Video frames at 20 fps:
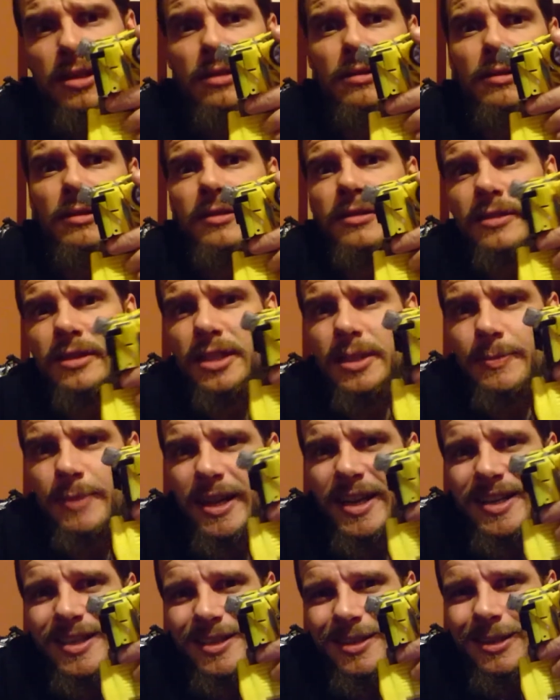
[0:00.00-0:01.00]
nothing
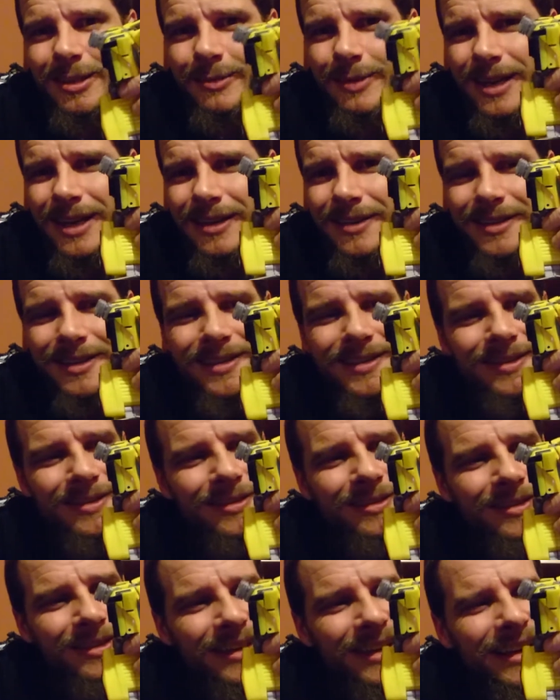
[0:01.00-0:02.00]
special about this
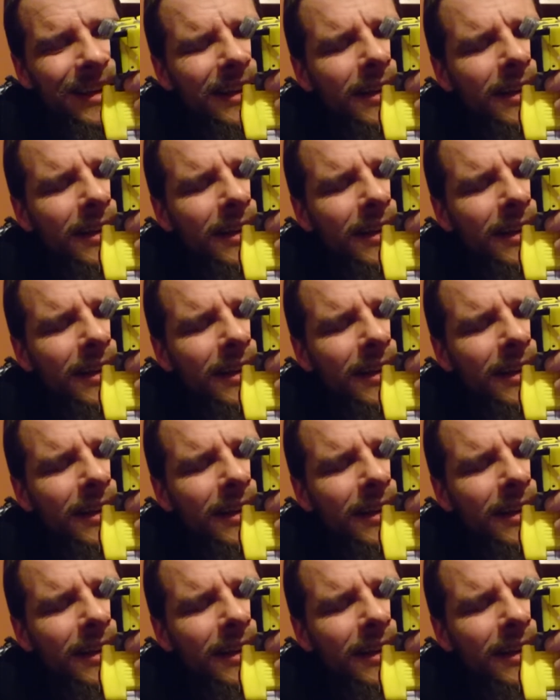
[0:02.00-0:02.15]
toy.